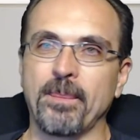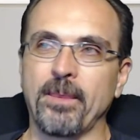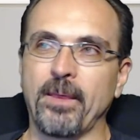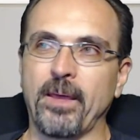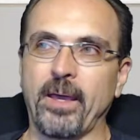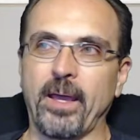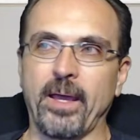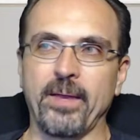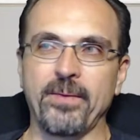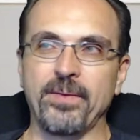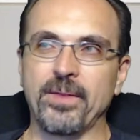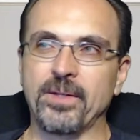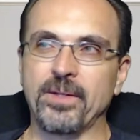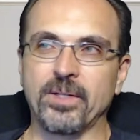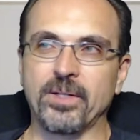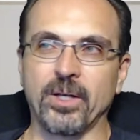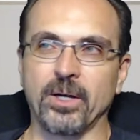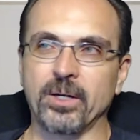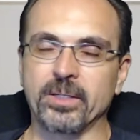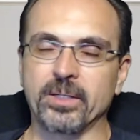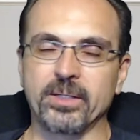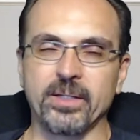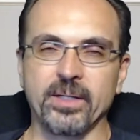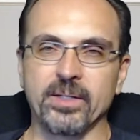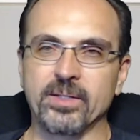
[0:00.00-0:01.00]
And the
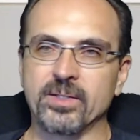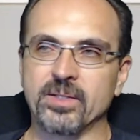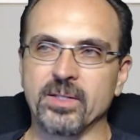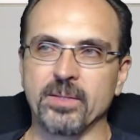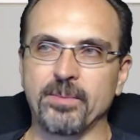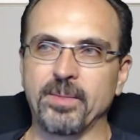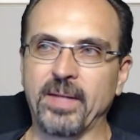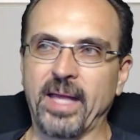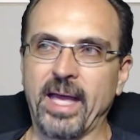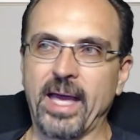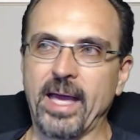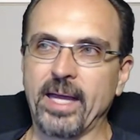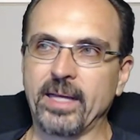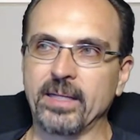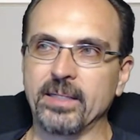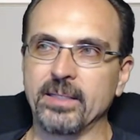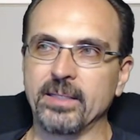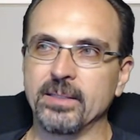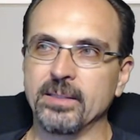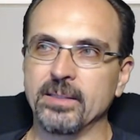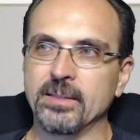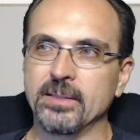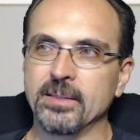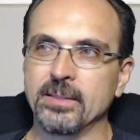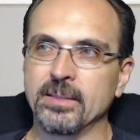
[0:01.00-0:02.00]
darkness, the black,
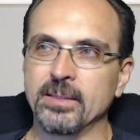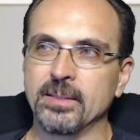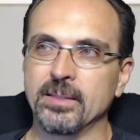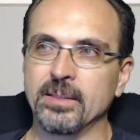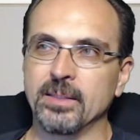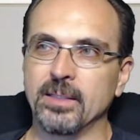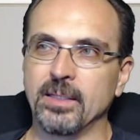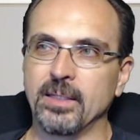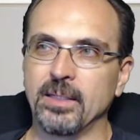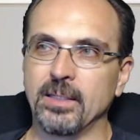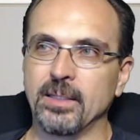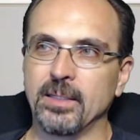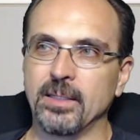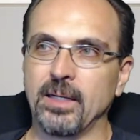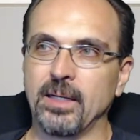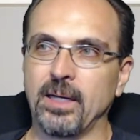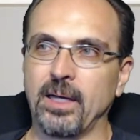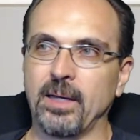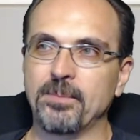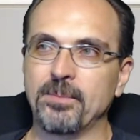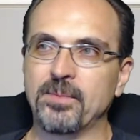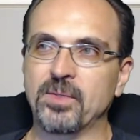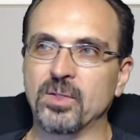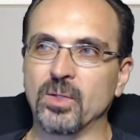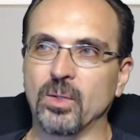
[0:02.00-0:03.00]

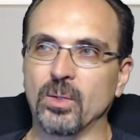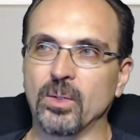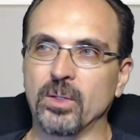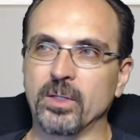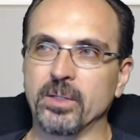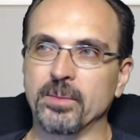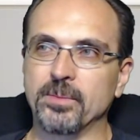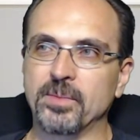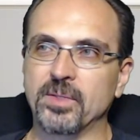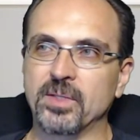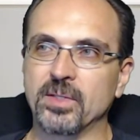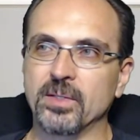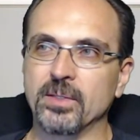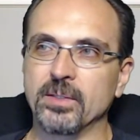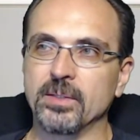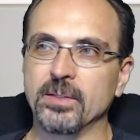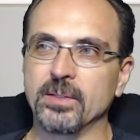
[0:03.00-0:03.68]
absorbs